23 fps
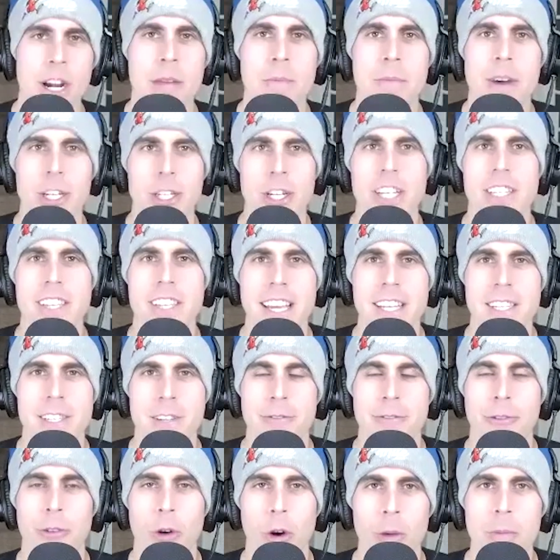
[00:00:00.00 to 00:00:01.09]
pretty much it's
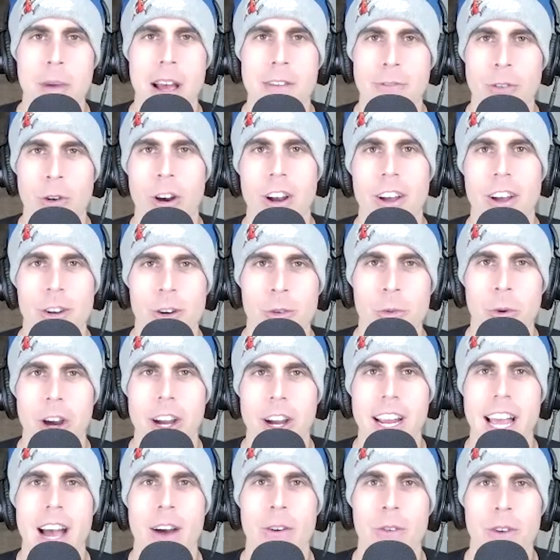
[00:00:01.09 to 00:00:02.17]
a 4x400
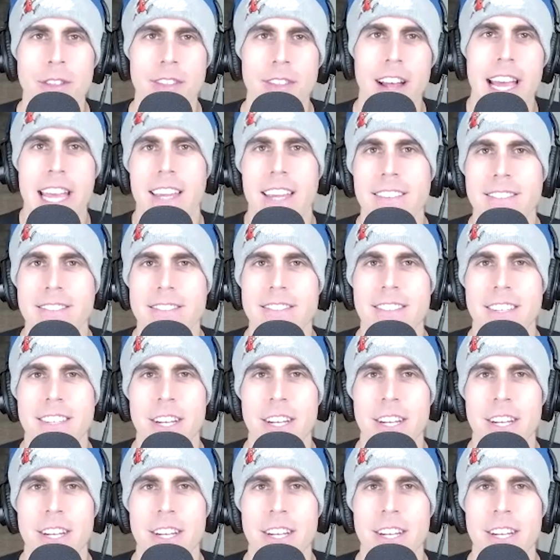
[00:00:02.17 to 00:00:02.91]
workout with like,